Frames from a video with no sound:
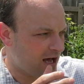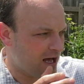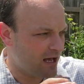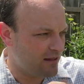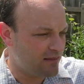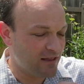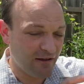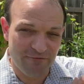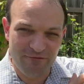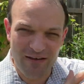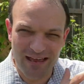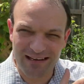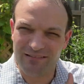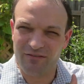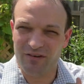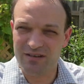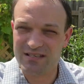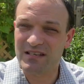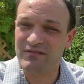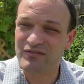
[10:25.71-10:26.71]

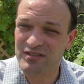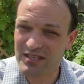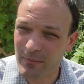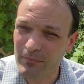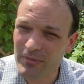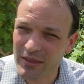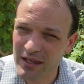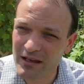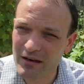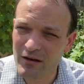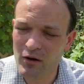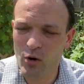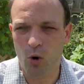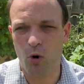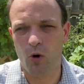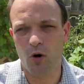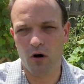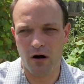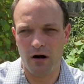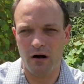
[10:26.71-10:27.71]
effectiveness of something,
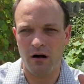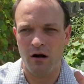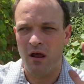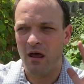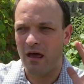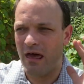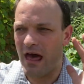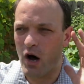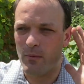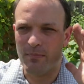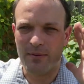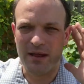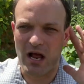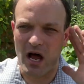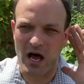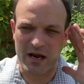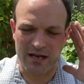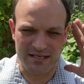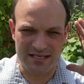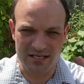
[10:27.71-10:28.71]
or helping
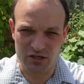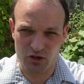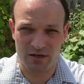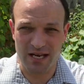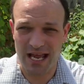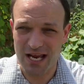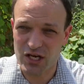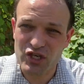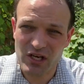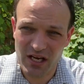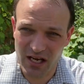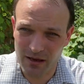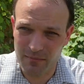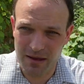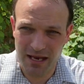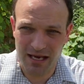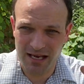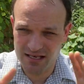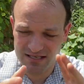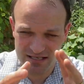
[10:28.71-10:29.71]
on a dissertation
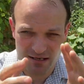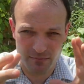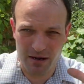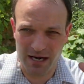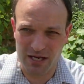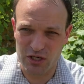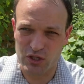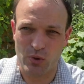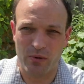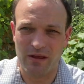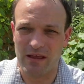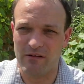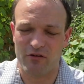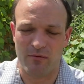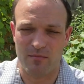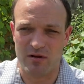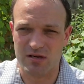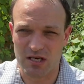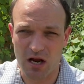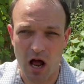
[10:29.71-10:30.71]
committee, somebody doing it from
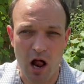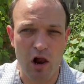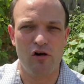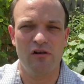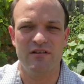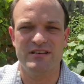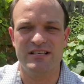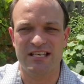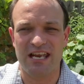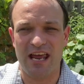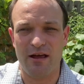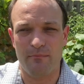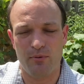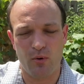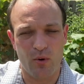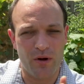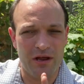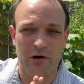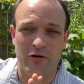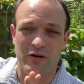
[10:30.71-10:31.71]
a scholarly
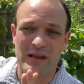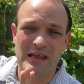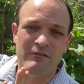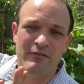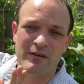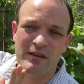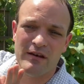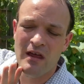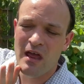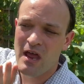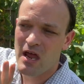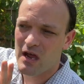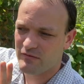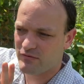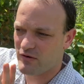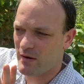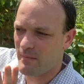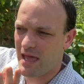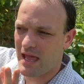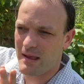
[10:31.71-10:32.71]
standpoint, or even
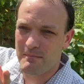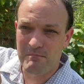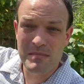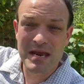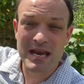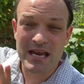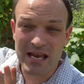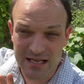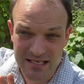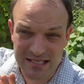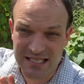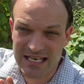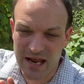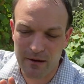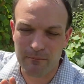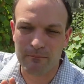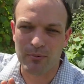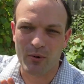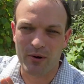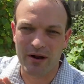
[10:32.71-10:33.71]
from a media
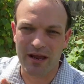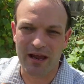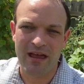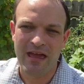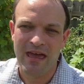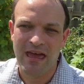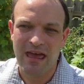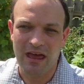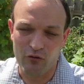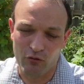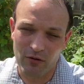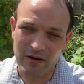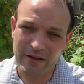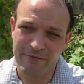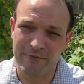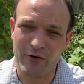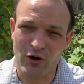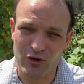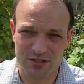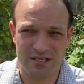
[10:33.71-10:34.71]
standpoint, it really
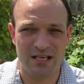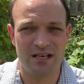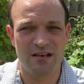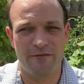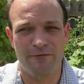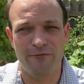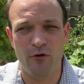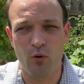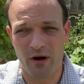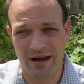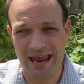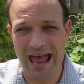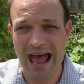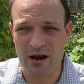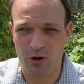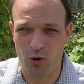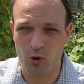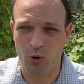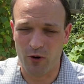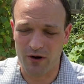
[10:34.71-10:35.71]
falls into 4
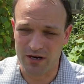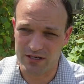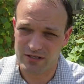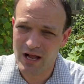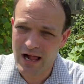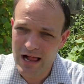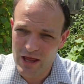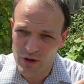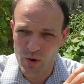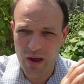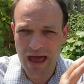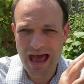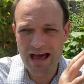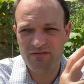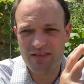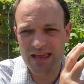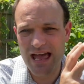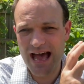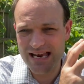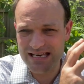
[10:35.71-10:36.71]
categories. You have
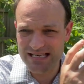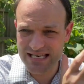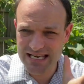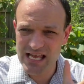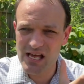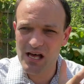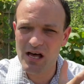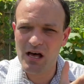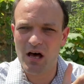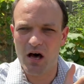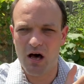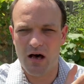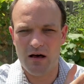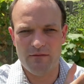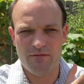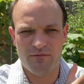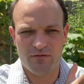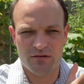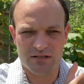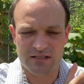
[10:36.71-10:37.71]
the idea
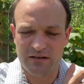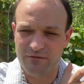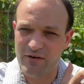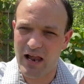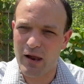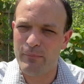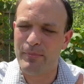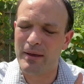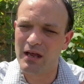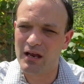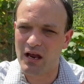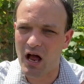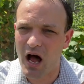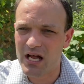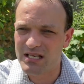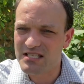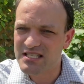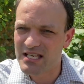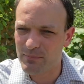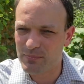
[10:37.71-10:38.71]
of developing a
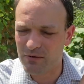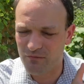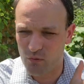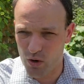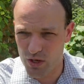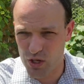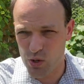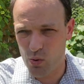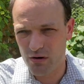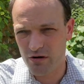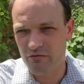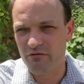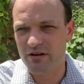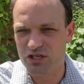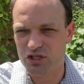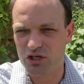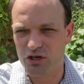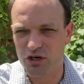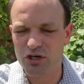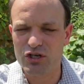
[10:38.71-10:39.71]
concept of what you want to
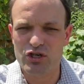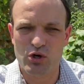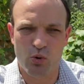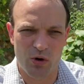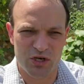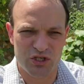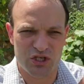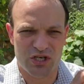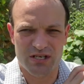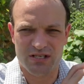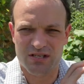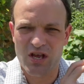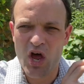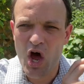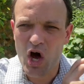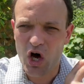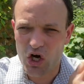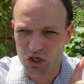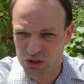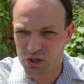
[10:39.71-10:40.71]
research, which is
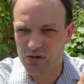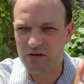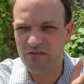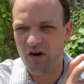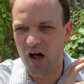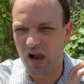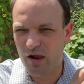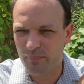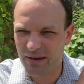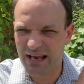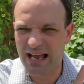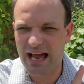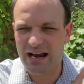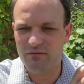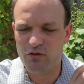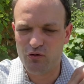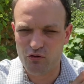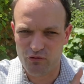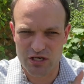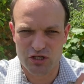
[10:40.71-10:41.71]
also developing kind of
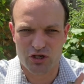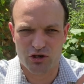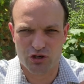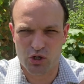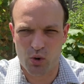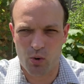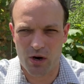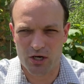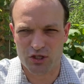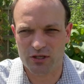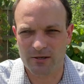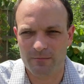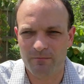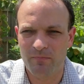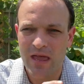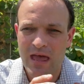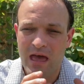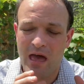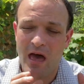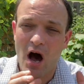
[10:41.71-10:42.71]
the research question,
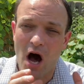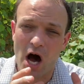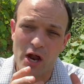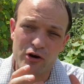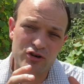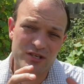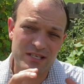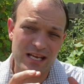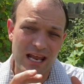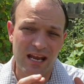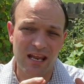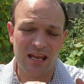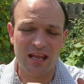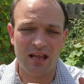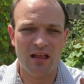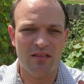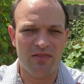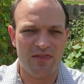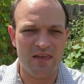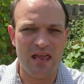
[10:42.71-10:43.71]

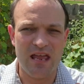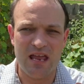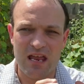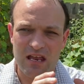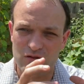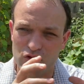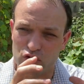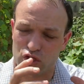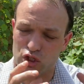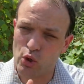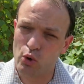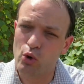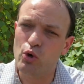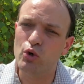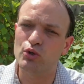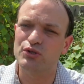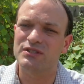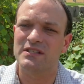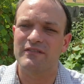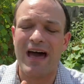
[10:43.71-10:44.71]
understanding the
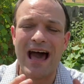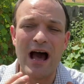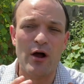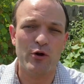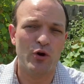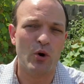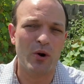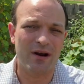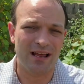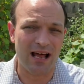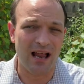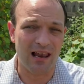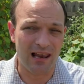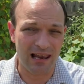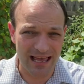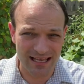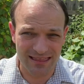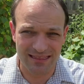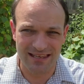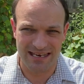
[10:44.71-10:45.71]
tools of how you're going to
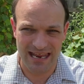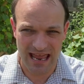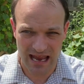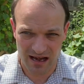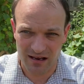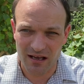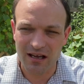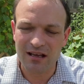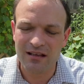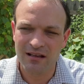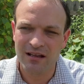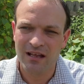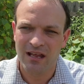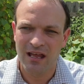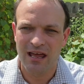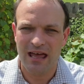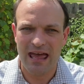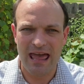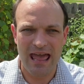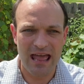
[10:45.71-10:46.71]
collect the data,
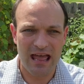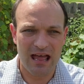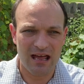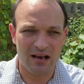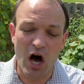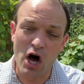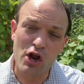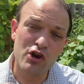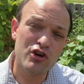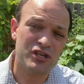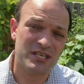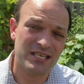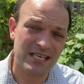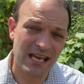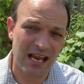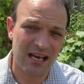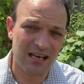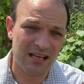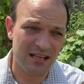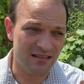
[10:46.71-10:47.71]
and
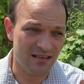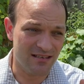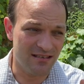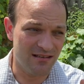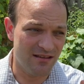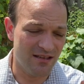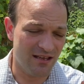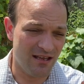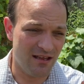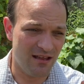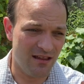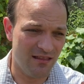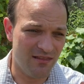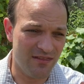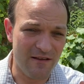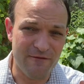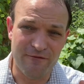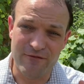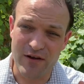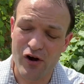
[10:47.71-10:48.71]
understanding the
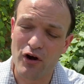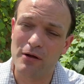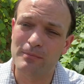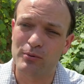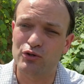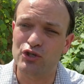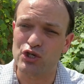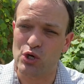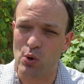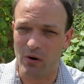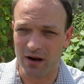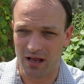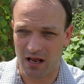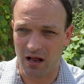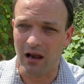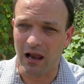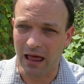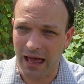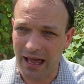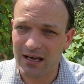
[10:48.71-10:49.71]
variables you want to
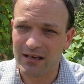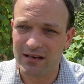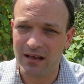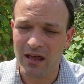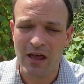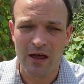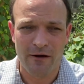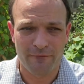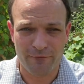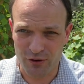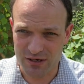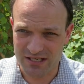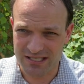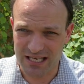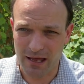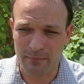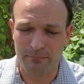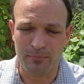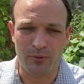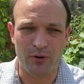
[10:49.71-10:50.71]
collect. For
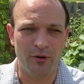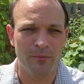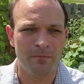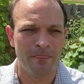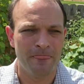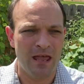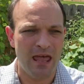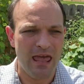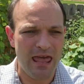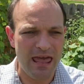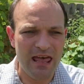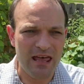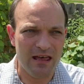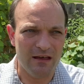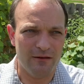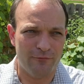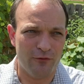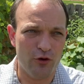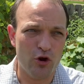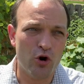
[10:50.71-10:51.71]
example, if
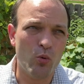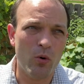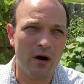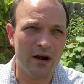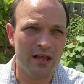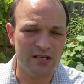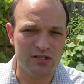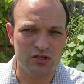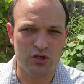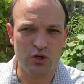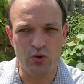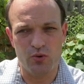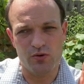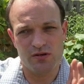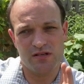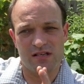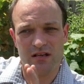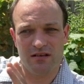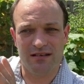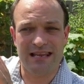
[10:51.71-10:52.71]
you're wanting to
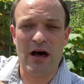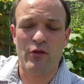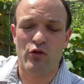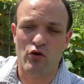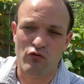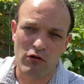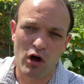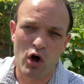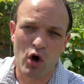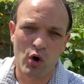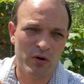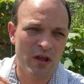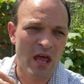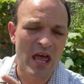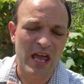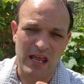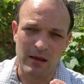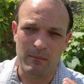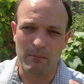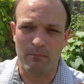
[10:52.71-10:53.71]
down the road
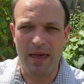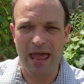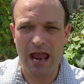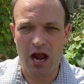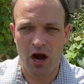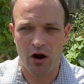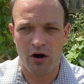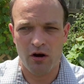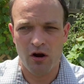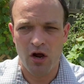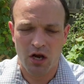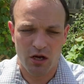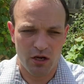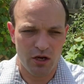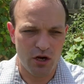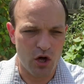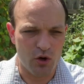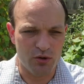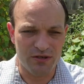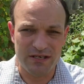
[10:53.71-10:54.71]
compare
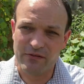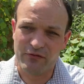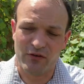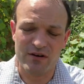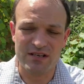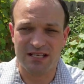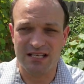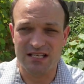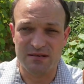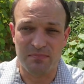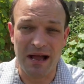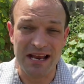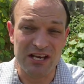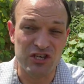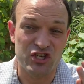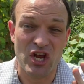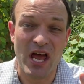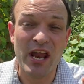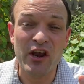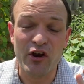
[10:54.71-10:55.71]
differences by
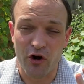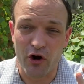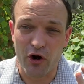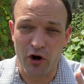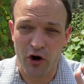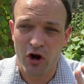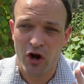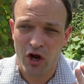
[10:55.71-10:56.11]
gender,